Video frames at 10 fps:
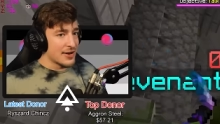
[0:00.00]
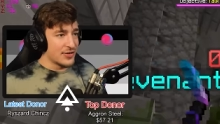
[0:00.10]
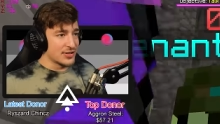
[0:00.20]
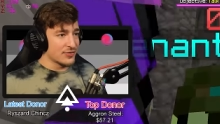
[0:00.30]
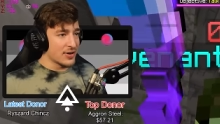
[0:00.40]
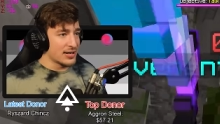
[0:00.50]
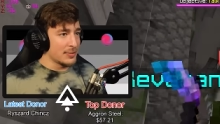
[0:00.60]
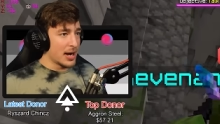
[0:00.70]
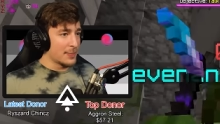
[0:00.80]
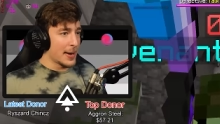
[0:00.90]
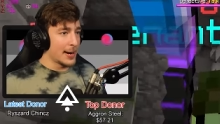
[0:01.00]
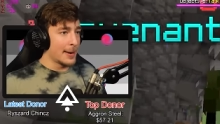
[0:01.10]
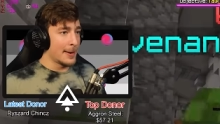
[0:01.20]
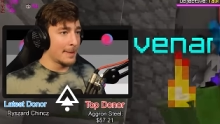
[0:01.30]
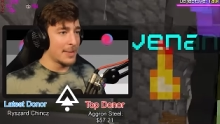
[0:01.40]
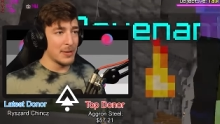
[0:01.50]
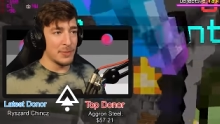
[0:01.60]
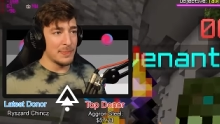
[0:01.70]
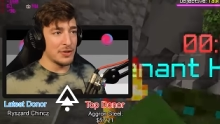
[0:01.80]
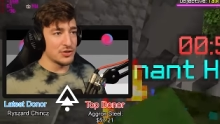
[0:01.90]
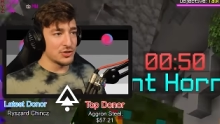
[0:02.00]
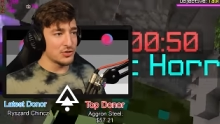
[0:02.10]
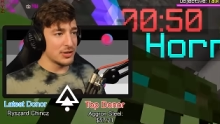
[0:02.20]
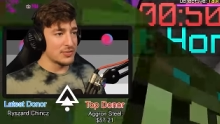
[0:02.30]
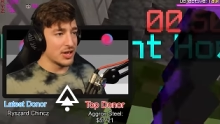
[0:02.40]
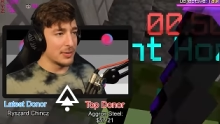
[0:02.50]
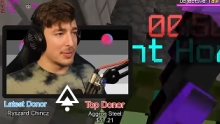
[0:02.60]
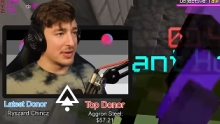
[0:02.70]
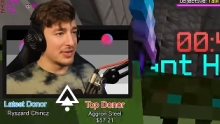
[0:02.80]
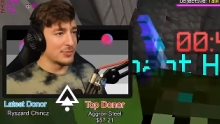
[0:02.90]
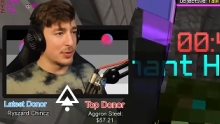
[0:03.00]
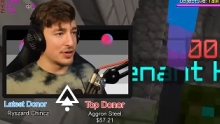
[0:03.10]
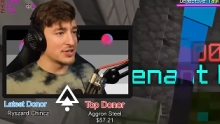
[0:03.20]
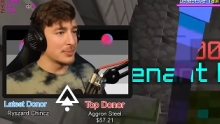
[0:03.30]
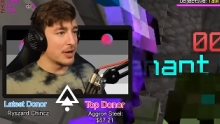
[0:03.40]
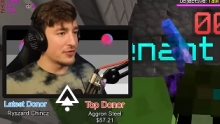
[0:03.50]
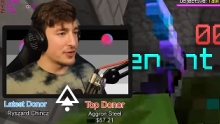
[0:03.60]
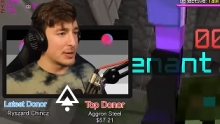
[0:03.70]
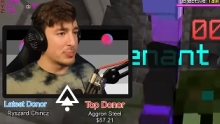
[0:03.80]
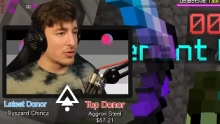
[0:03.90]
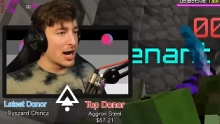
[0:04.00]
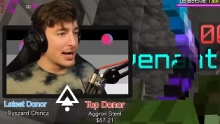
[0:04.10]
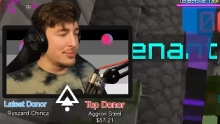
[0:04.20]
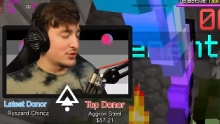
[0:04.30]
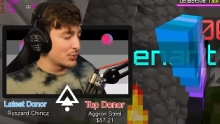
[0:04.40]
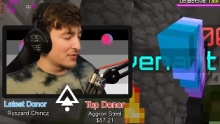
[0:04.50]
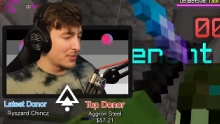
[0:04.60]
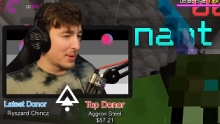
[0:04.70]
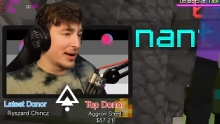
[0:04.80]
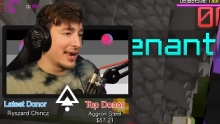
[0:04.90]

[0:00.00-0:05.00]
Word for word: if he's a friendly mind man. Maybe people are just stream sniping me at this point because I'm offering bribes to everybody.